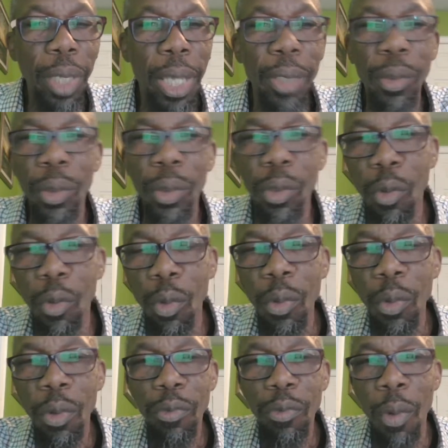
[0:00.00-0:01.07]
I don't know
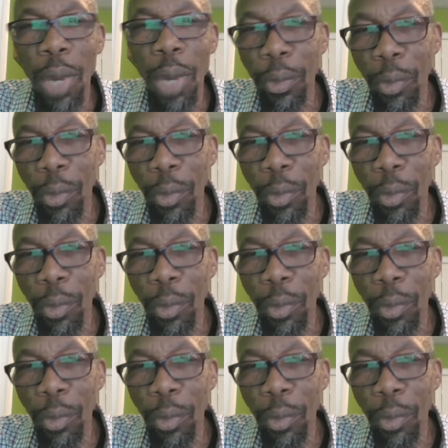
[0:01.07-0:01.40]
for what